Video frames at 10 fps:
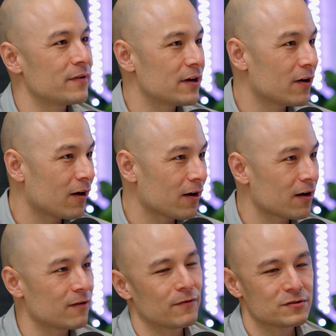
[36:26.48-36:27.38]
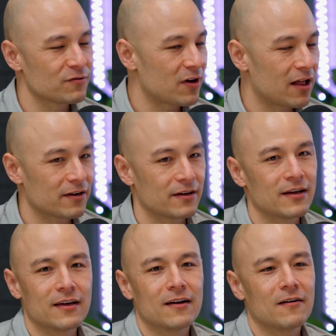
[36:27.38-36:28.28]
VR, virtual reality,
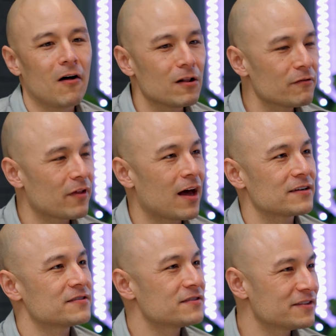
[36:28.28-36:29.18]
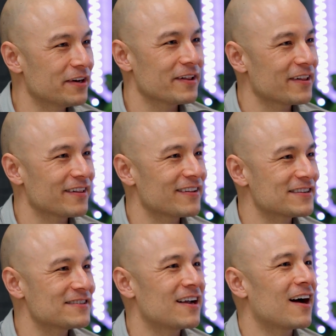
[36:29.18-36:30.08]
all of that still
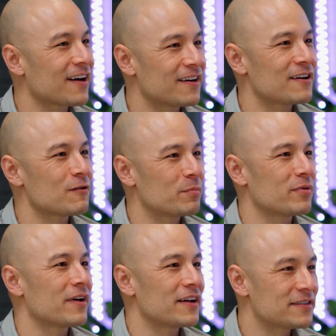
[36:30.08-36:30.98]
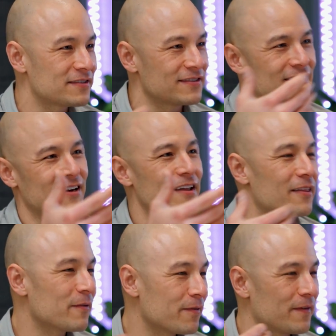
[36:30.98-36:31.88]
is not going to replace
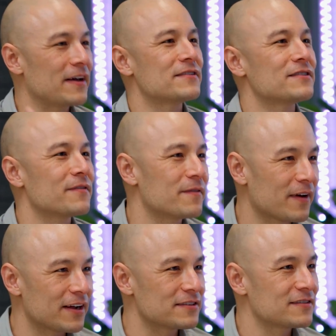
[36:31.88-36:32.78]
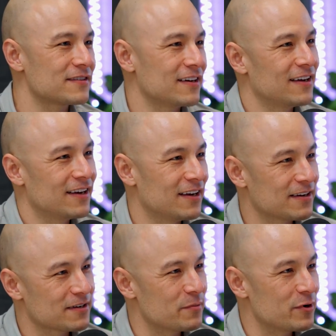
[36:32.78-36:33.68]
the face-to-face
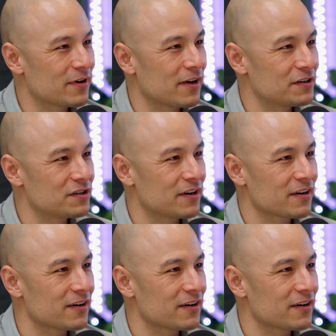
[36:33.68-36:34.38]
communication and